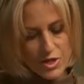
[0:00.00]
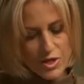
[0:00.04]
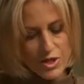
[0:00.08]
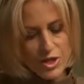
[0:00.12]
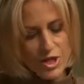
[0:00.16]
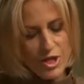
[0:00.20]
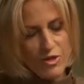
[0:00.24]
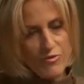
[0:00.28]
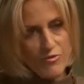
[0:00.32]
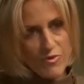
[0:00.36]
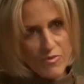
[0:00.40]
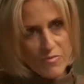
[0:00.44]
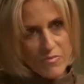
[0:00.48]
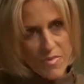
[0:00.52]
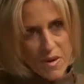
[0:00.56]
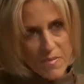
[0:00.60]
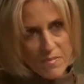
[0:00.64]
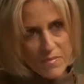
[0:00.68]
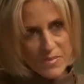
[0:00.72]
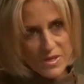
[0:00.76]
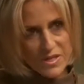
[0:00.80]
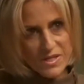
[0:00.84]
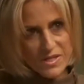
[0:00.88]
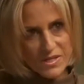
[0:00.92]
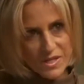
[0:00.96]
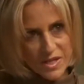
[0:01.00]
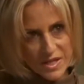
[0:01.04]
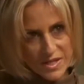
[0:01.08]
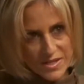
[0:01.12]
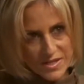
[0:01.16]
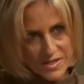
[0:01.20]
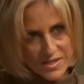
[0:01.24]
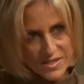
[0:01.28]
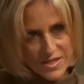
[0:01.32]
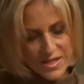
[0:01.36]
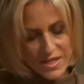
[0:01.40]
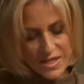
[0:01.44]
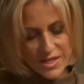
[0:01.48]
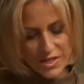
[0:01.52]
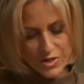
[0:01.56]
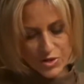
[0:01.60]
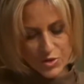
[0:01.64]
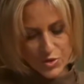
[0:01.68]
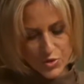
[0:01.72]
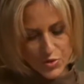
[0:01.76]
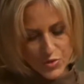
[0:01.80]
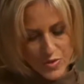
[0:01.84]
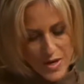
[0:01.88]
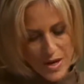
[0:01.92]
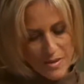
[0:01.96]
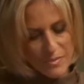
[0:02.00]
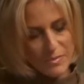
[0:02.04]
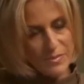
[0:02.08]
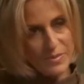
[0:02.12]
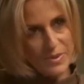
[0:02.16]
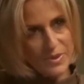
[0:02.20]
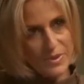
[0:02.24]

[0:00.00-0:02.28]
Do you remember dancing at Tramp?